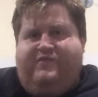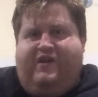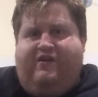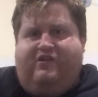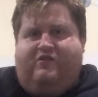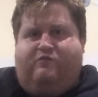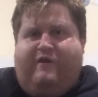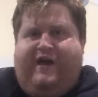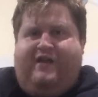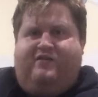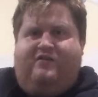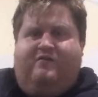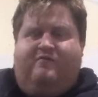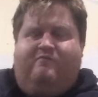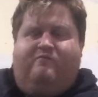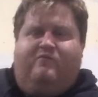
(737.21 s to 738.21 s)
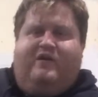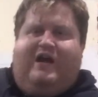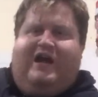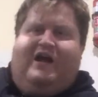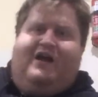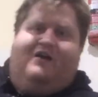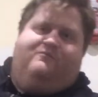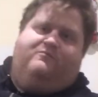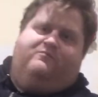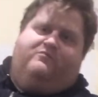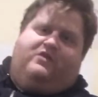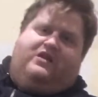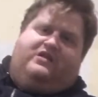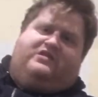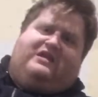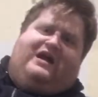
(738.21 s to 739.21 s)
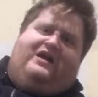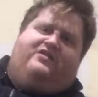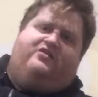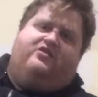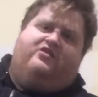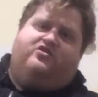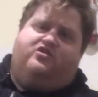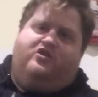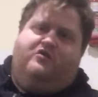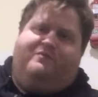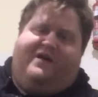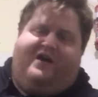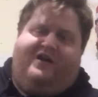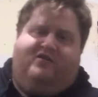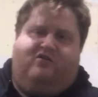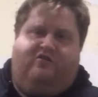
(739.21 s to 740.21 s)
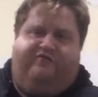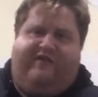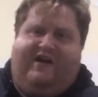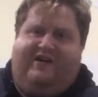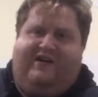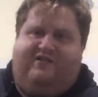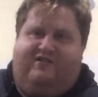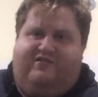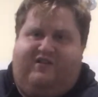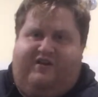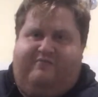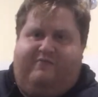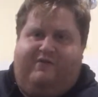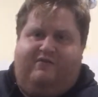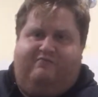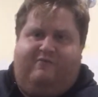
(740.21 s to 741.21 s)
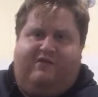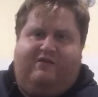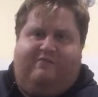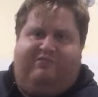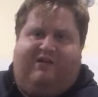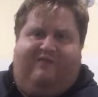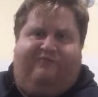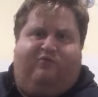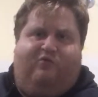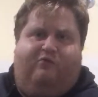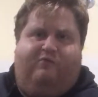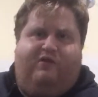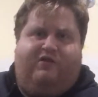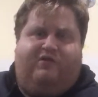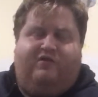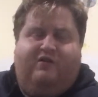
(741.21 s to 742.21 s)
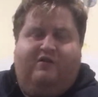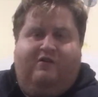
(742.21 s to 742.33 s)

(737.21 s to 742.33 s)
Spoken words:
It was when I started YouTube back in 2006 when the platform was